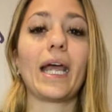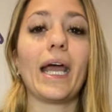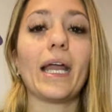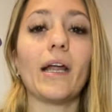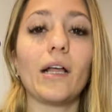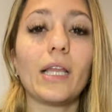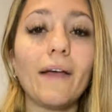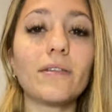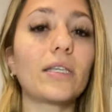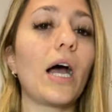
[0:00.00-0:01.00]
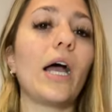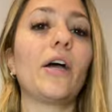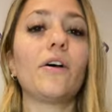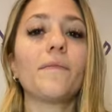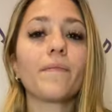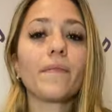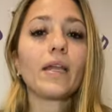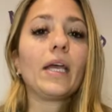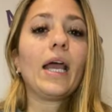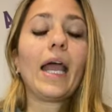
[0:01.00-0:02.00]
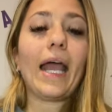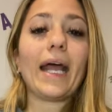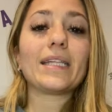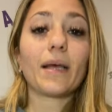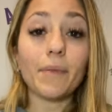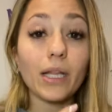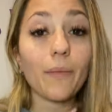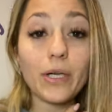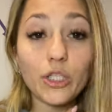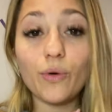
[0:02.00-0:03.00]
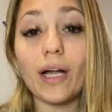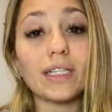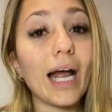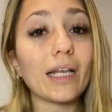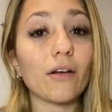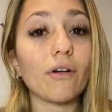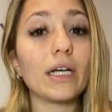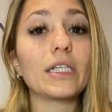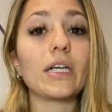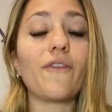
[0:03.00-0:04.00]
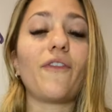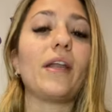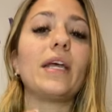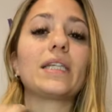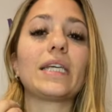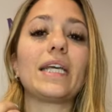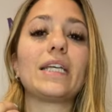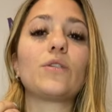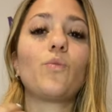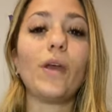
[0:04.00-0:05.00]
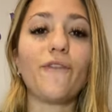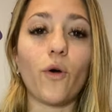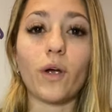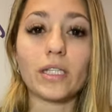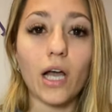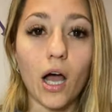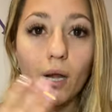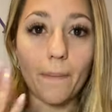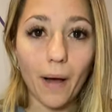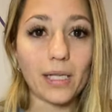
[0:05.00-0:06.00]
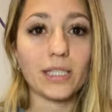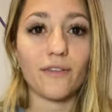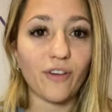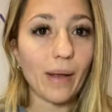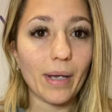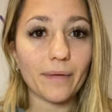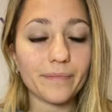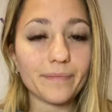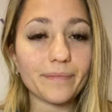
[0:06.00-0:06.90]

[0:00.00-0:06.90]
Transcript: And a lifestyle and something that we do at Jacked and Rich Fitness is we focus on positive framing.